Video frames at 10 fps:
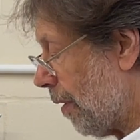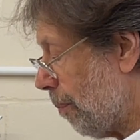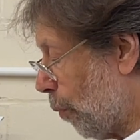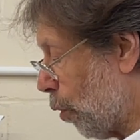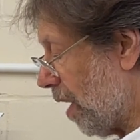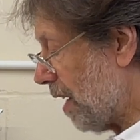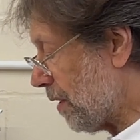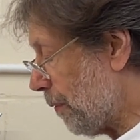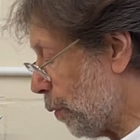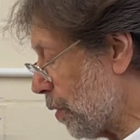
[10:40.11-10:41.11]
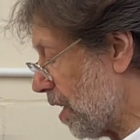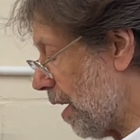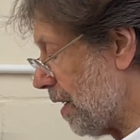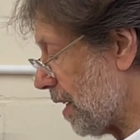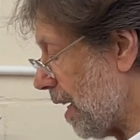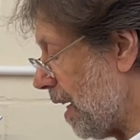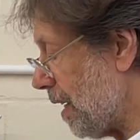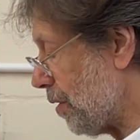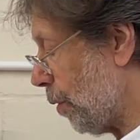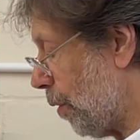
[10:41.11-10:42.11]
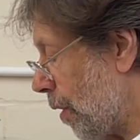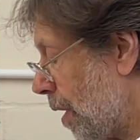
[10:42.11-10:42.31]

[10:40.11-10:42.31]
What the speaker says: more or less full-size keys or